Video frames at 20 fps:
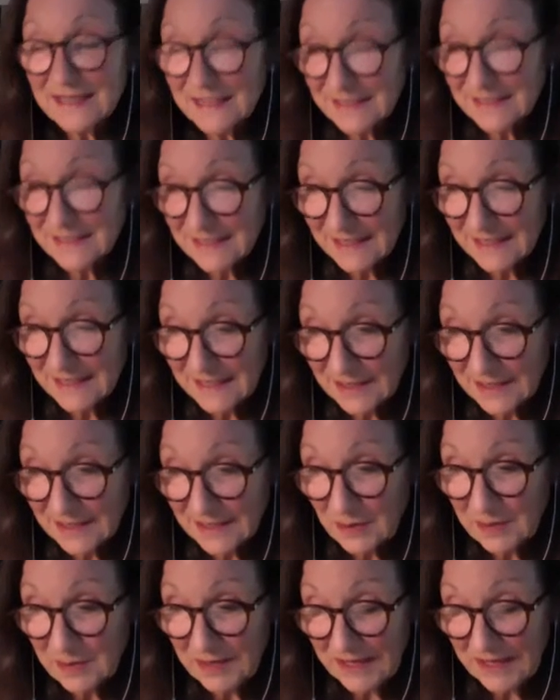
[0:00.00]
single
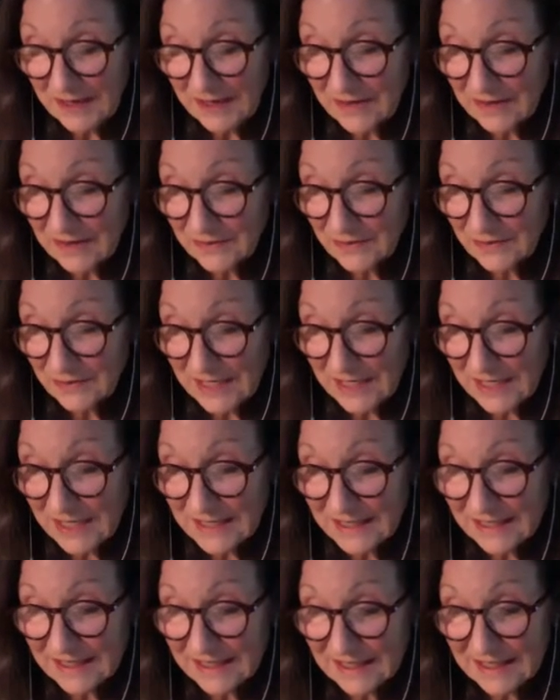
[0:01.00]
parent
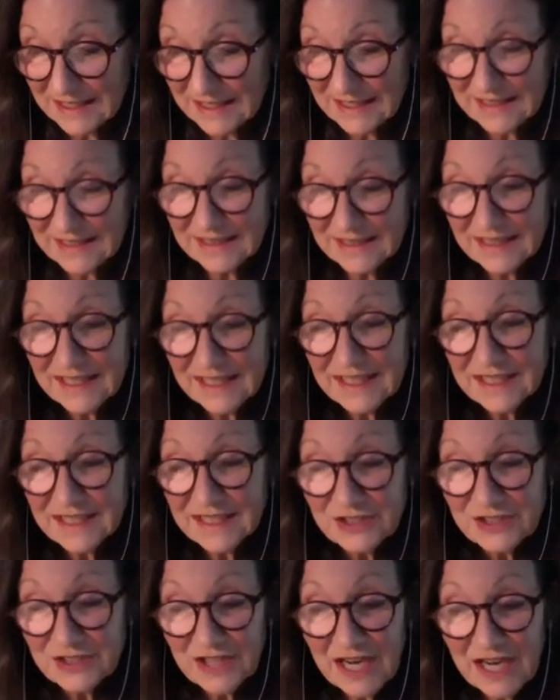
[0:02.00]
raising a
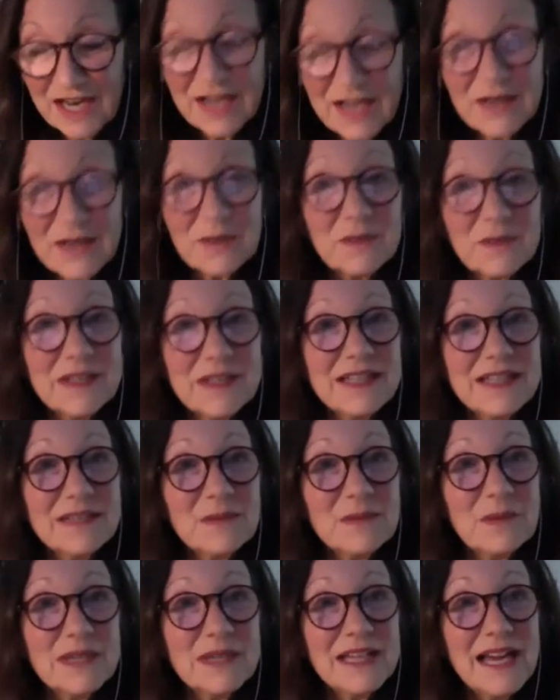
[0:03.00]
child.
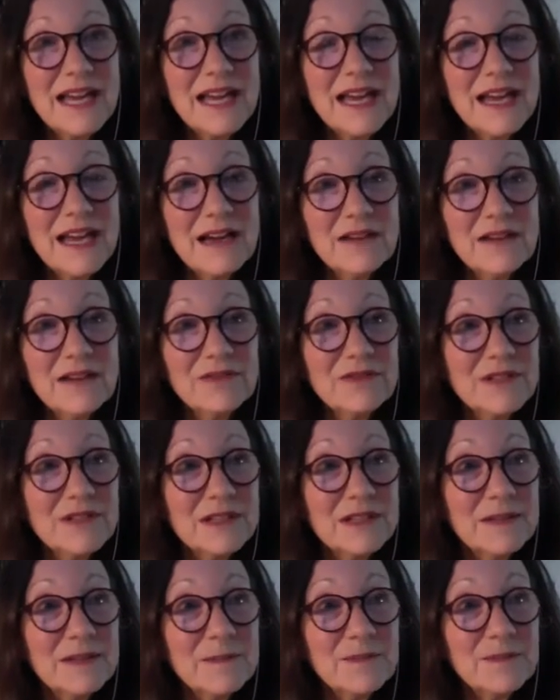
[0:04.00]
We have,
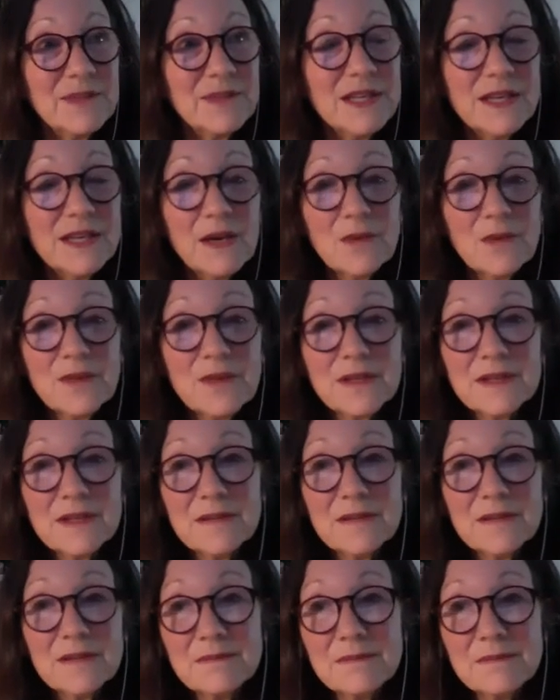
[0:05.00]
you know, the
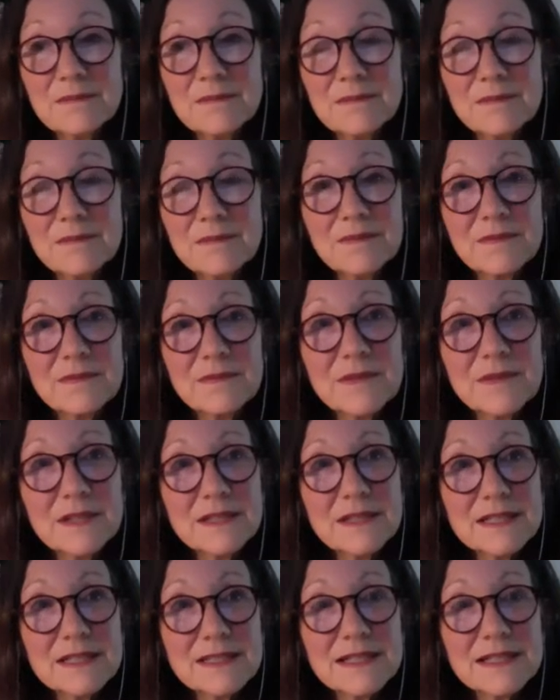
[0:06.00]

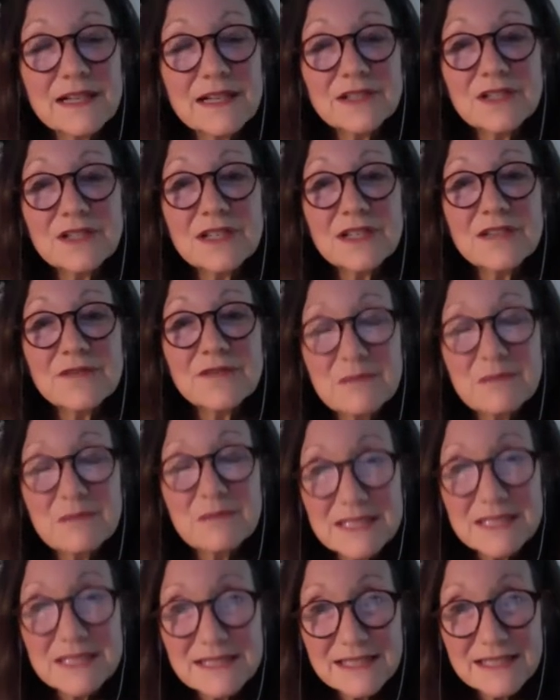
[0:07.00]
discussion of a
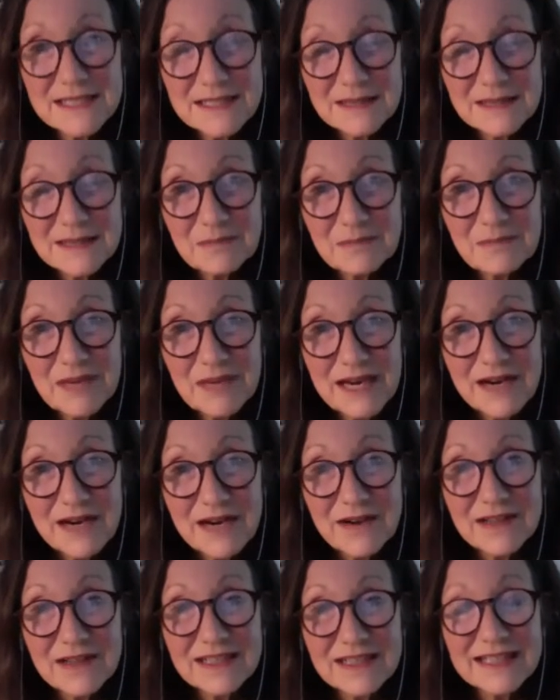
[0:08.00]
missing
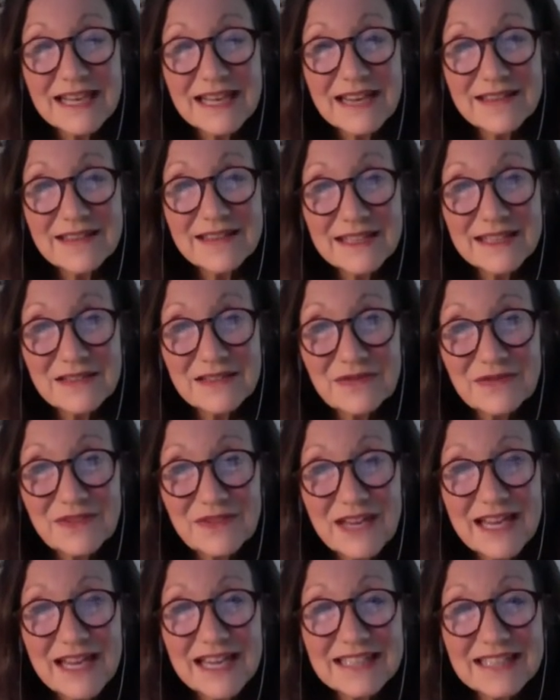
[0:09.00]
parent and the
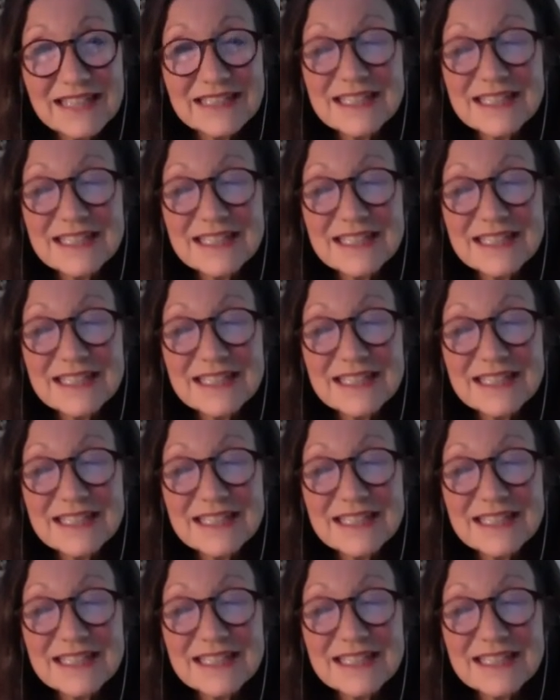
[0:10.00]
effect,